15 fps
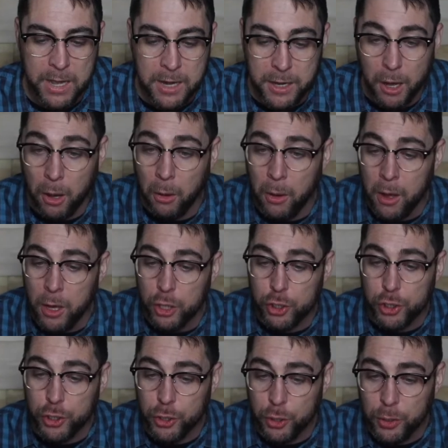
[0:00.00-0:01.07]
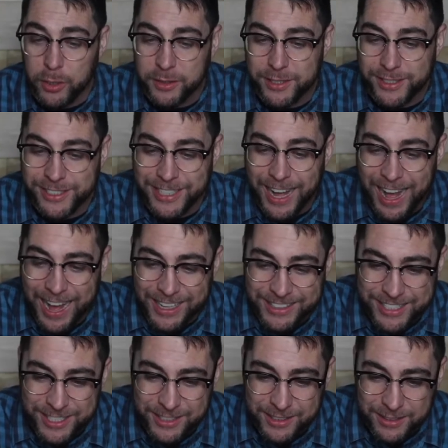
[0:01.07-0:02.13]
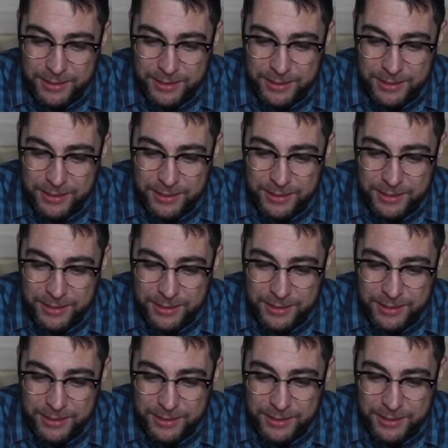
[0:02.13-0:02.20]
Now, Jude does not